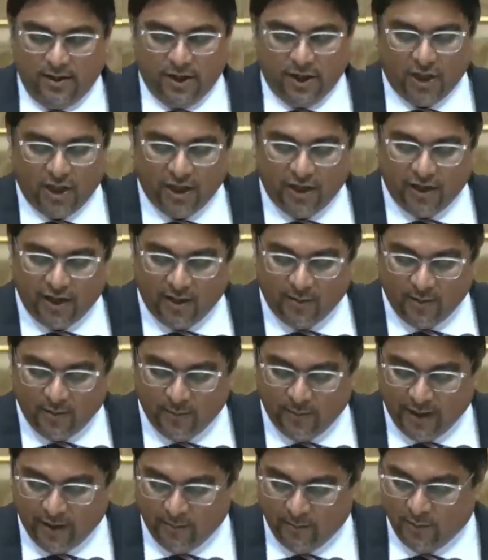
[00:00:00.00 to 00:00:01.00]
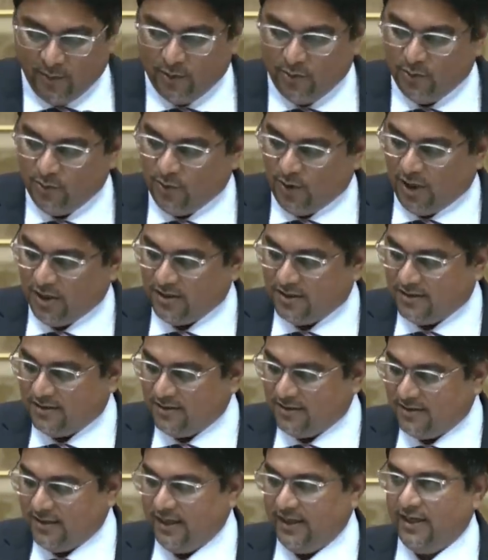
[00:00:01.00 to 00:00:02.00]
the honorable member who
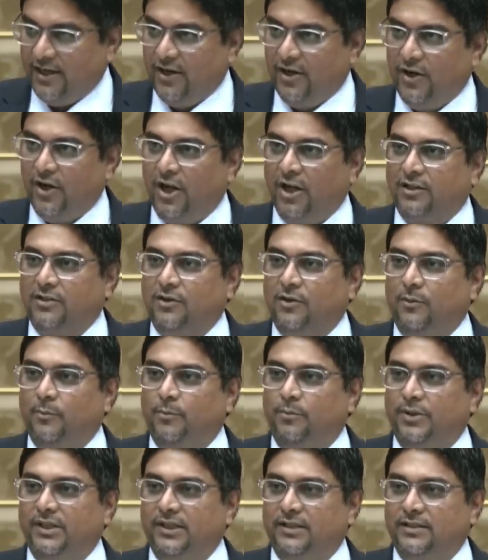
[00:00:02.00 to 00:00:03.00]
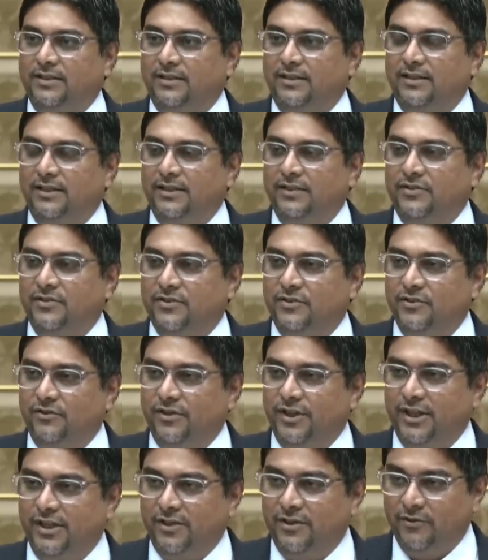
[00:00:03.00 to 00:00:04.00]
wants to say they're not completed needs
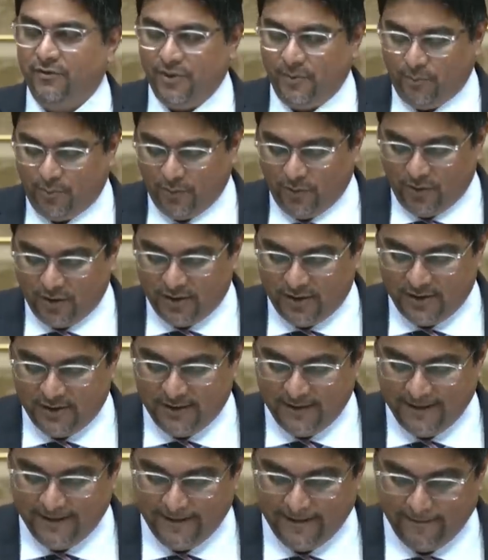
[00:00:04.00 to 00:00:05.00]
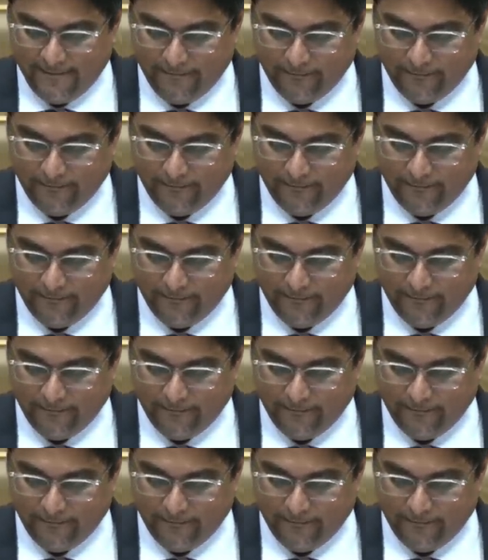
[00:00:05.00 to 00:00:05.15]
to read the reports.